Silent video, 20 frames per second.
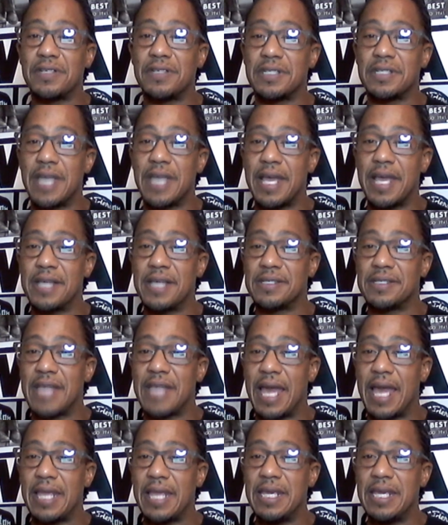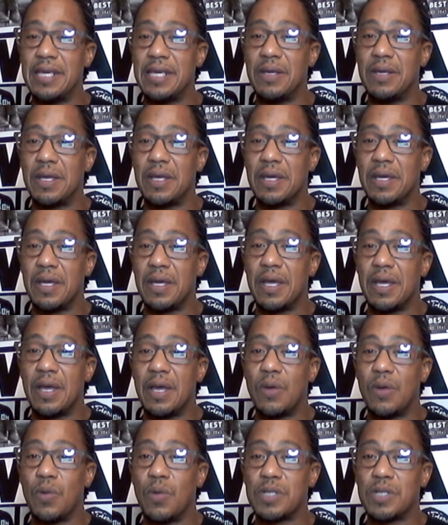to say is that he
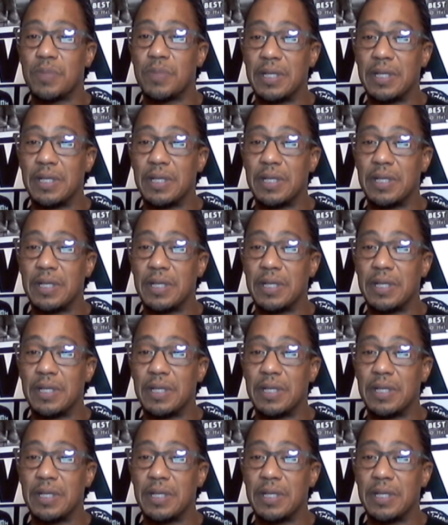was